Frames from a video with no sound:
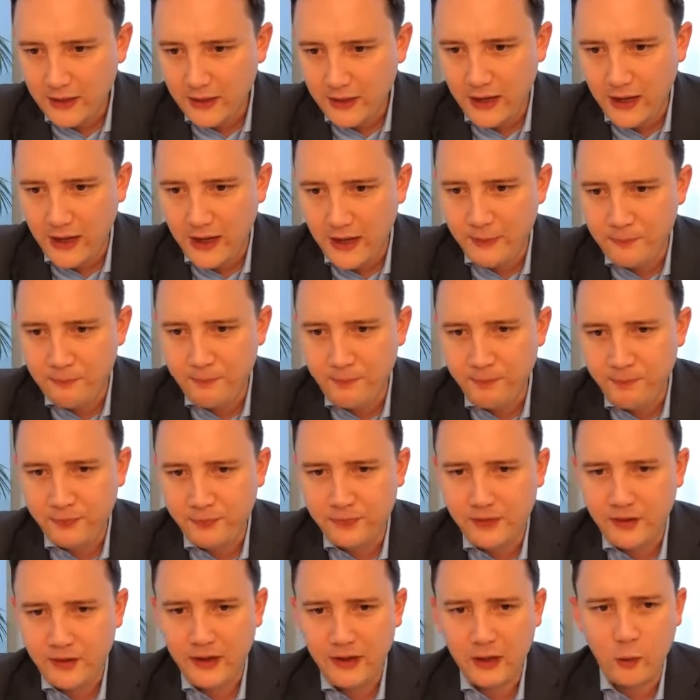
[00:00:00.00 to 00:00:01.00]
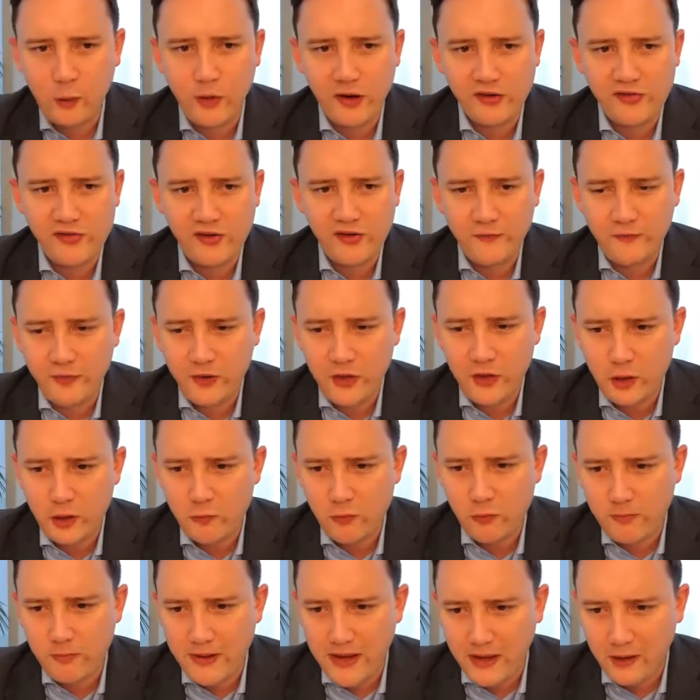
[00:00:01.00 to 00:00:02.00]
Um, question for you,
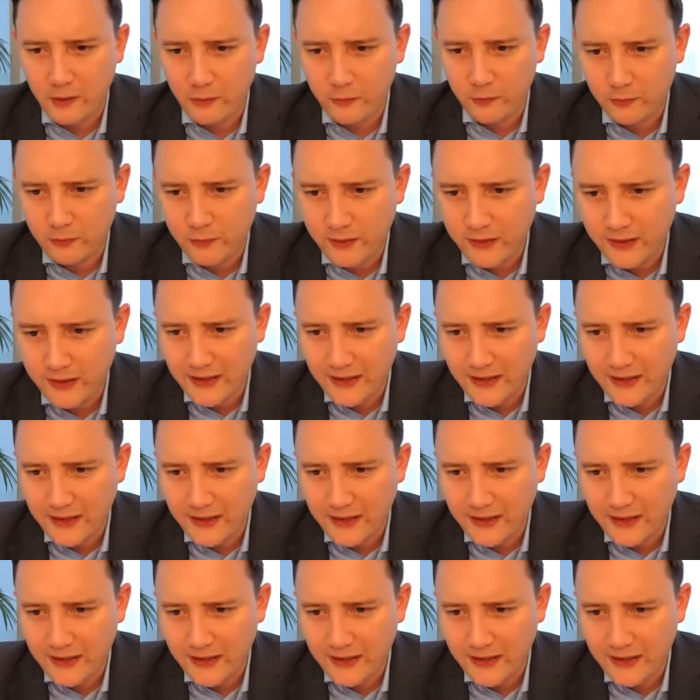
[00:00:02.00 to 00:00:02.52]
Ramel.